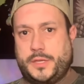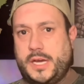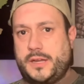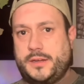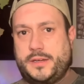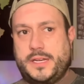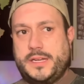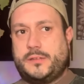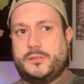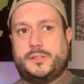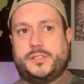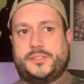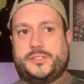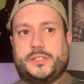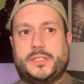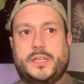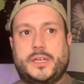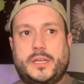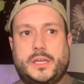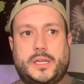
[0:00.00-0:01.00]
in English,
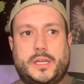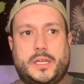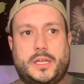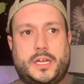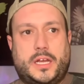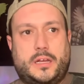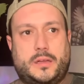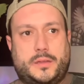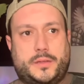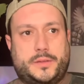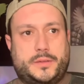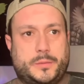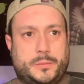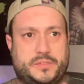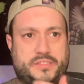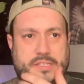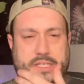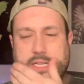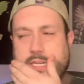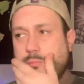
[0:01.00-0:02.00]
it was in
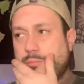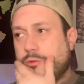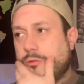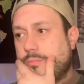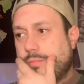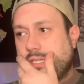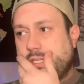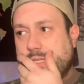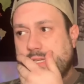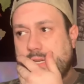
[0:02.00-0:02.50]
Hebrew, but